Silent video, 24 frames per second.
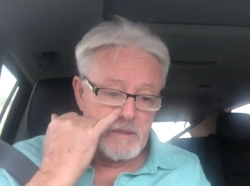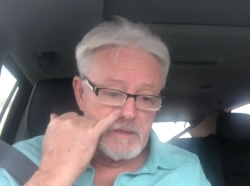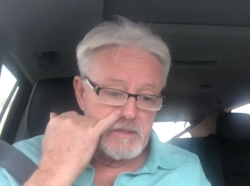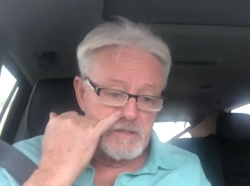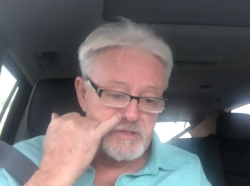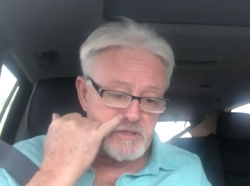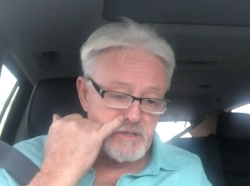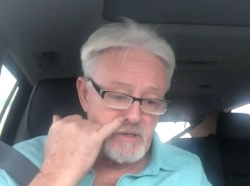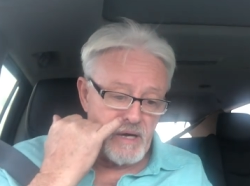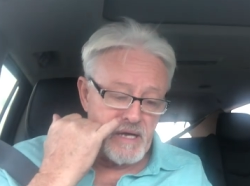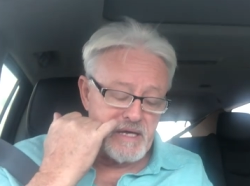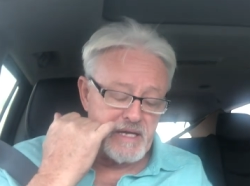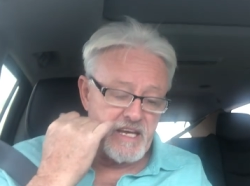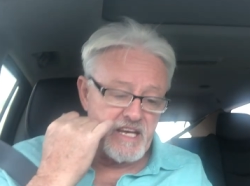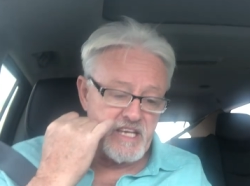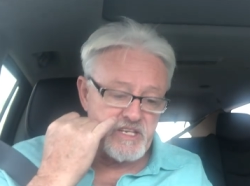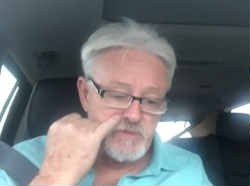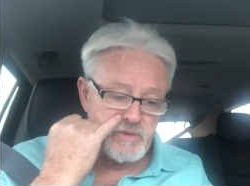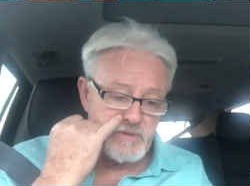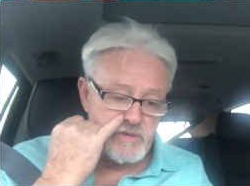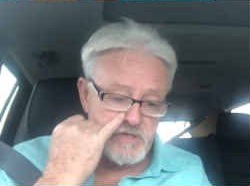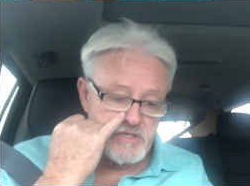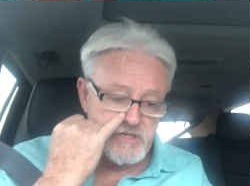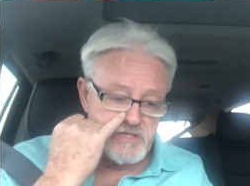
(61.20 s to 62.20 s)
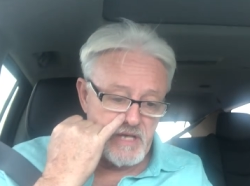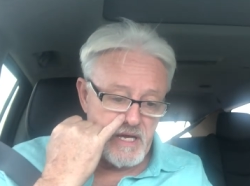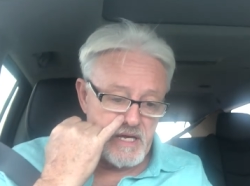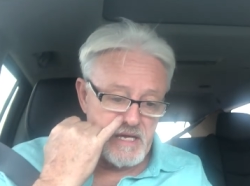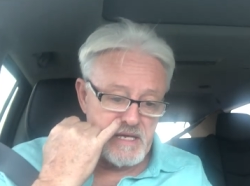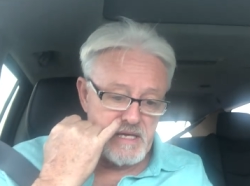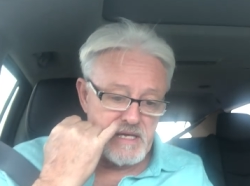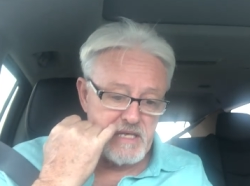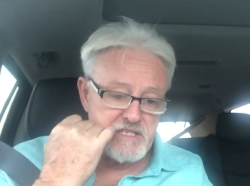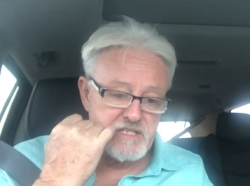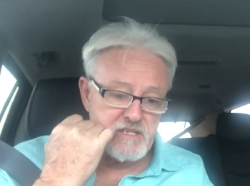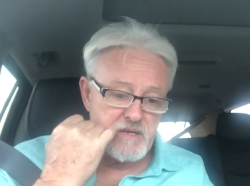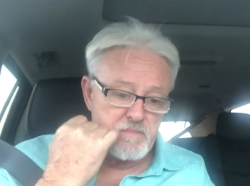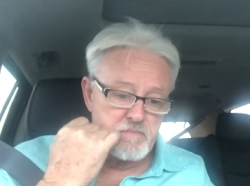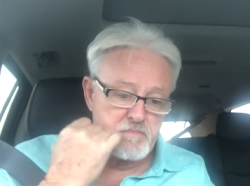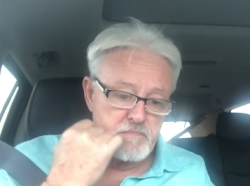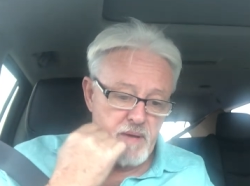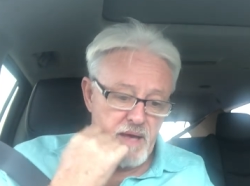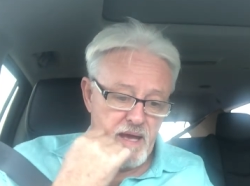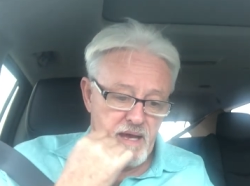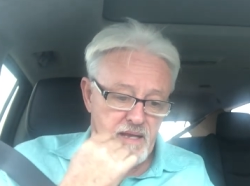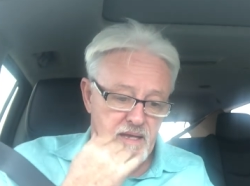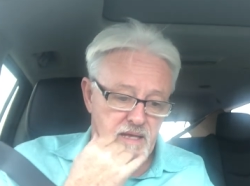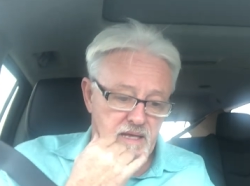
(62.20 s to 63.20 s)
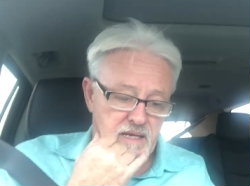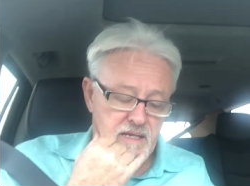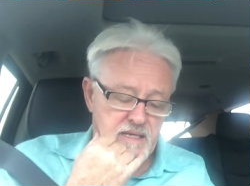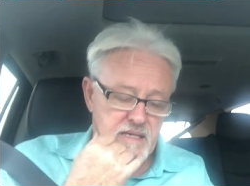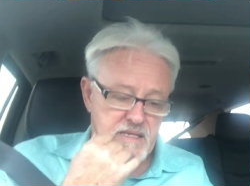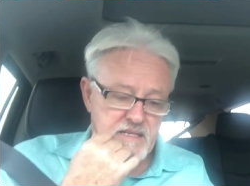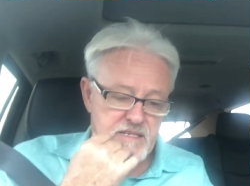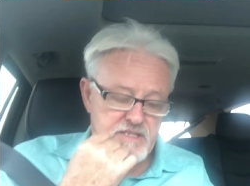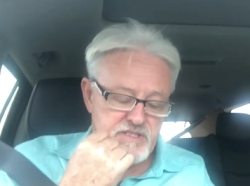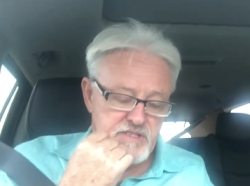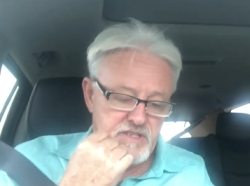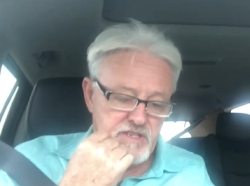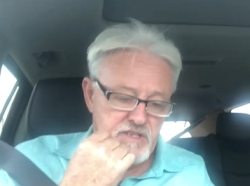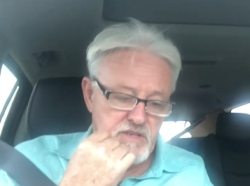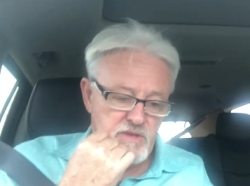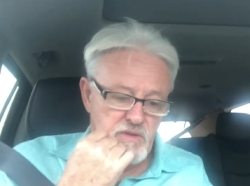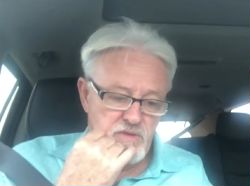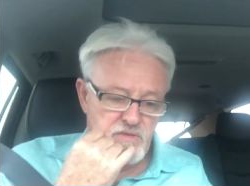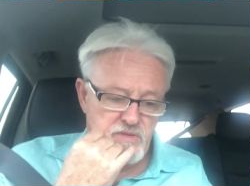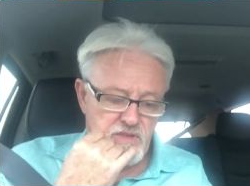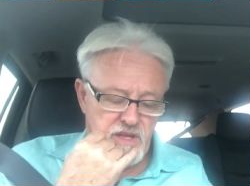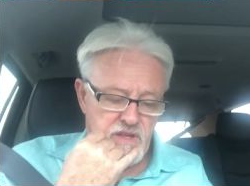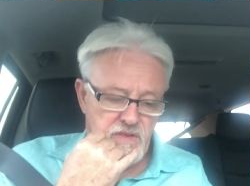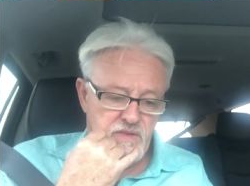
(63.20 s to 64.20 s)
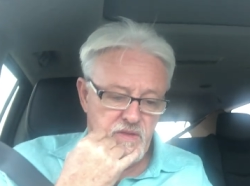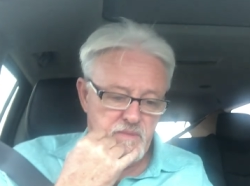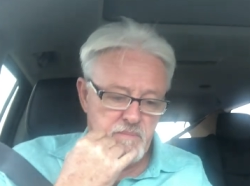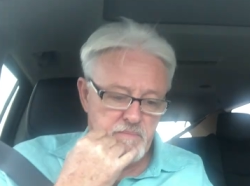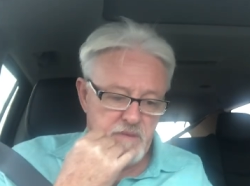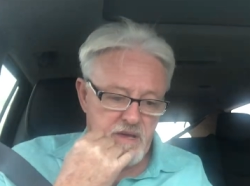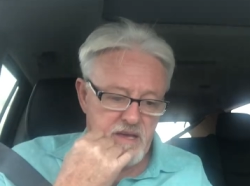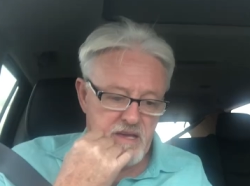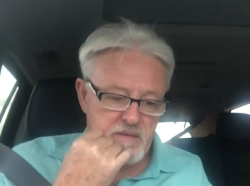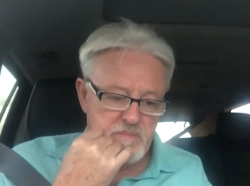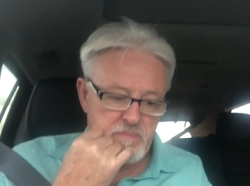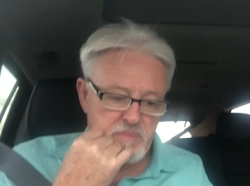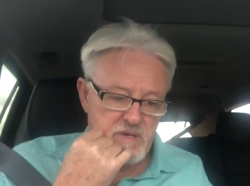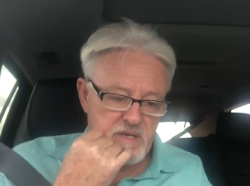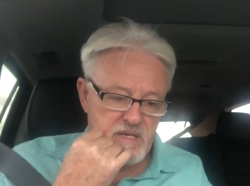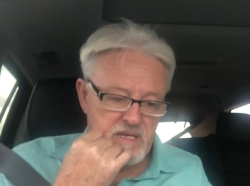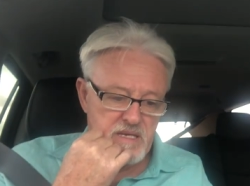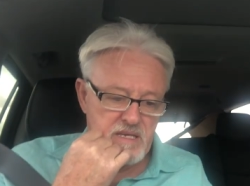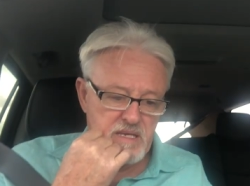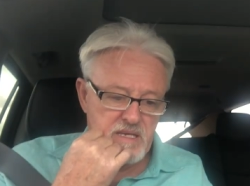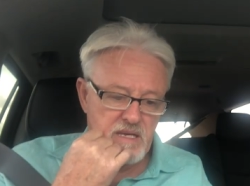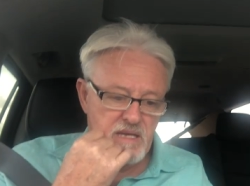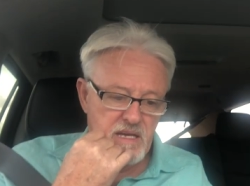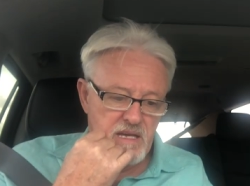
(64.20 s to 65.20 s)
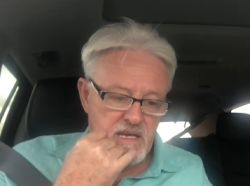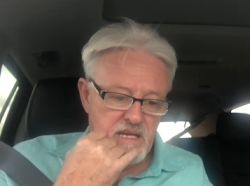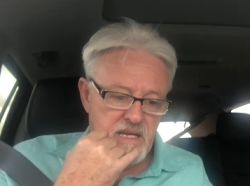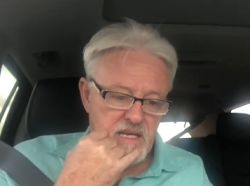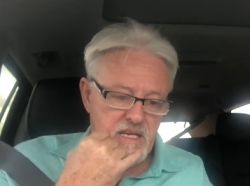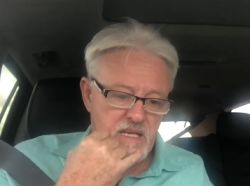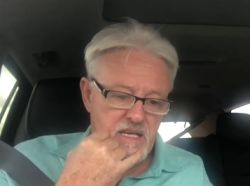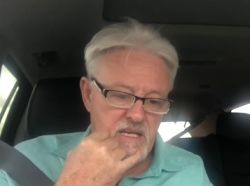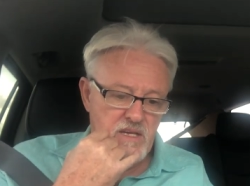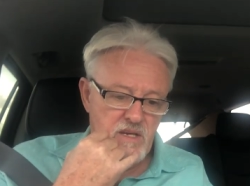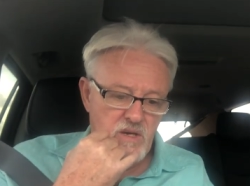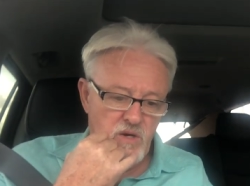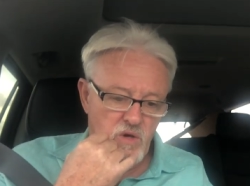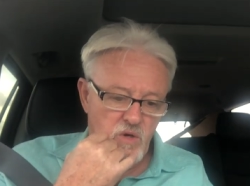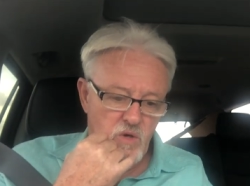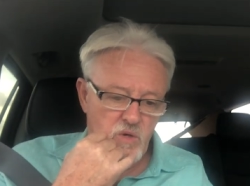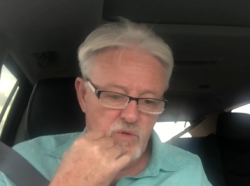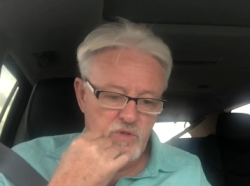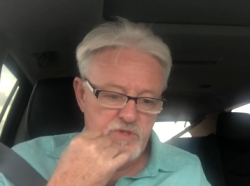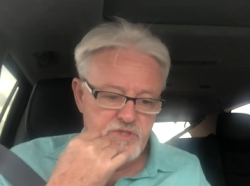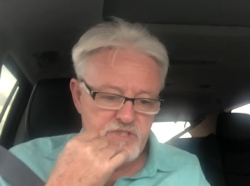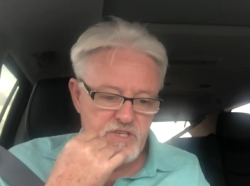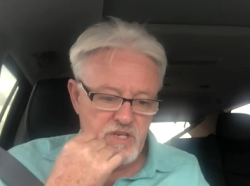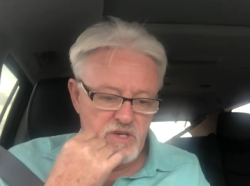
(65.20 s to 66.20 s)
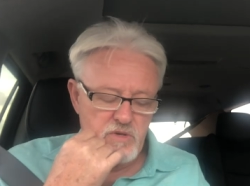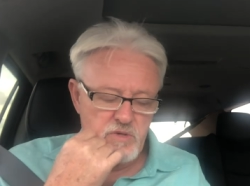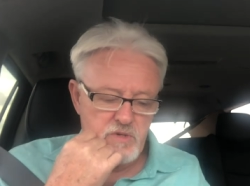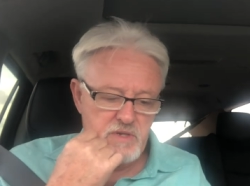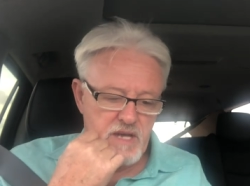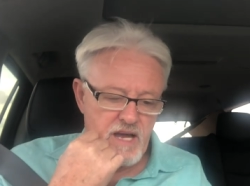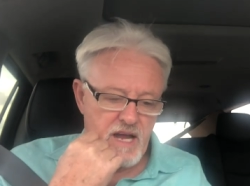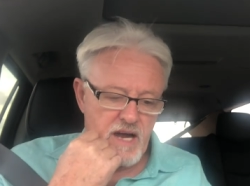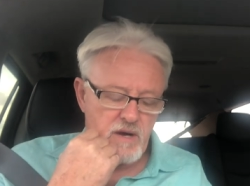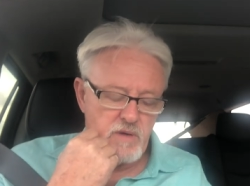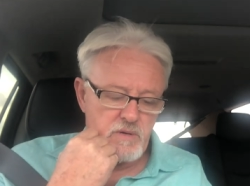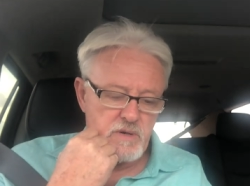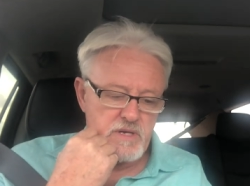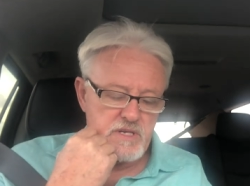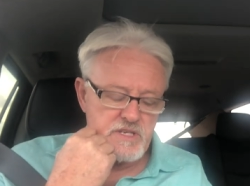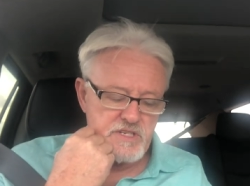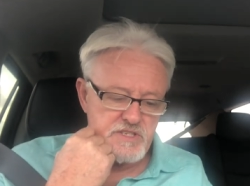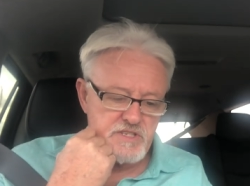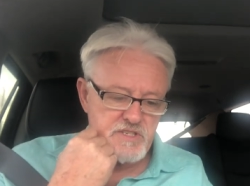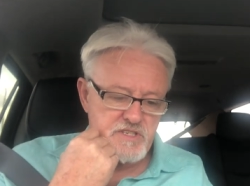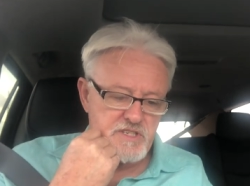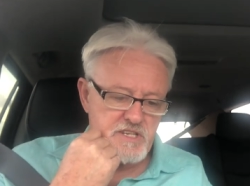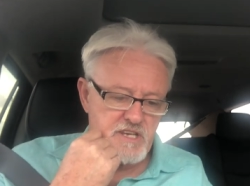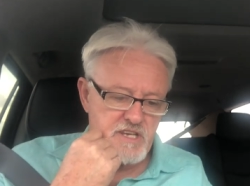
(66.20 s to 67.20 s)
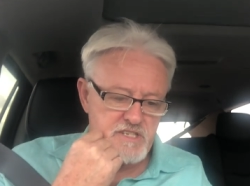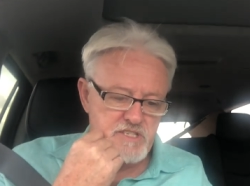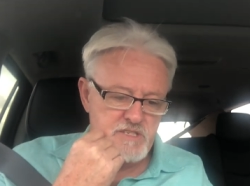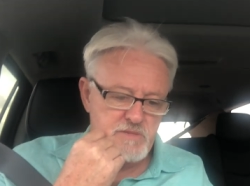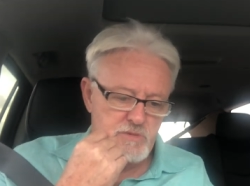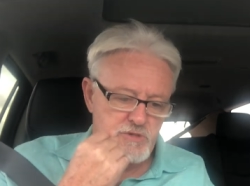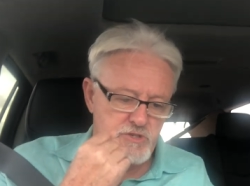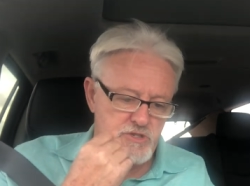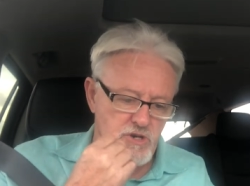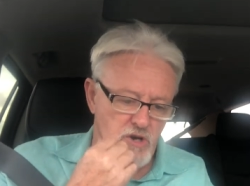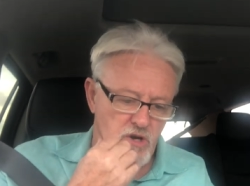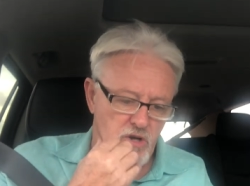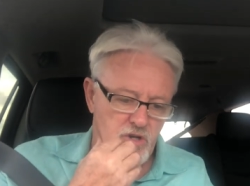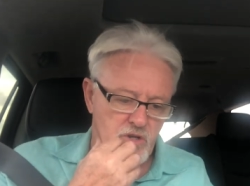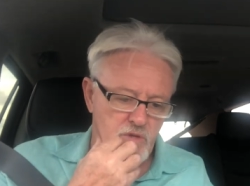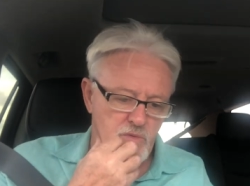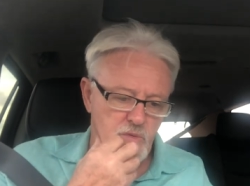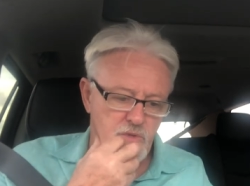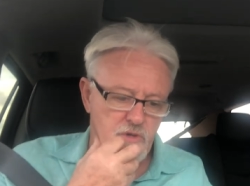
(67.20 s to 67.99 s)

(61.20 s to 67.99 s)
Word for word: So I guess when you say Isabella is that you think that maybe he also carries testable chocolate.